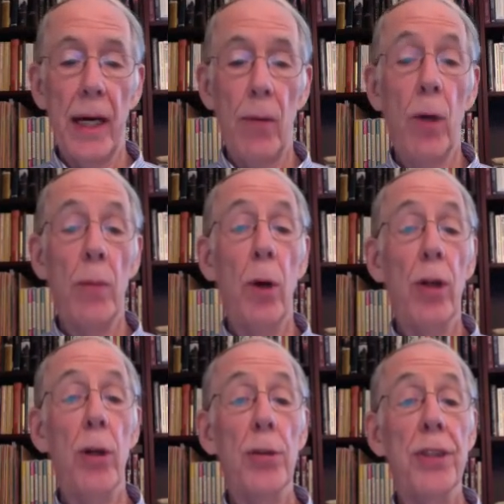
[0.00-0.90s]
work more
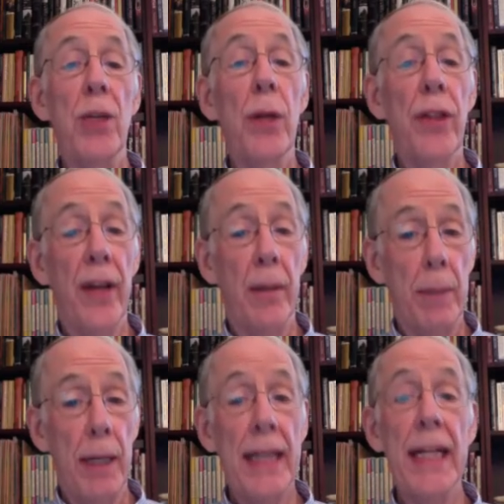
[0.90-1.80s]
closely with them
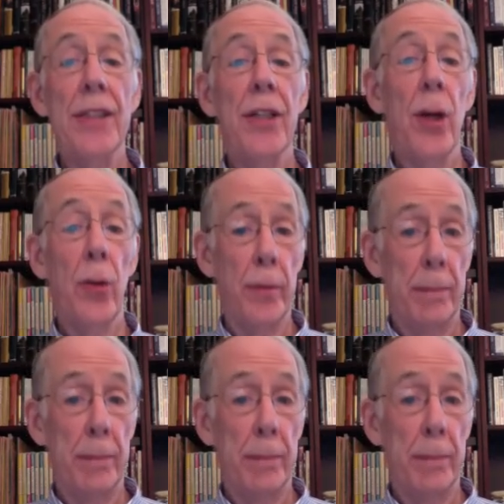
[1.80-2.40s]
and get to know them.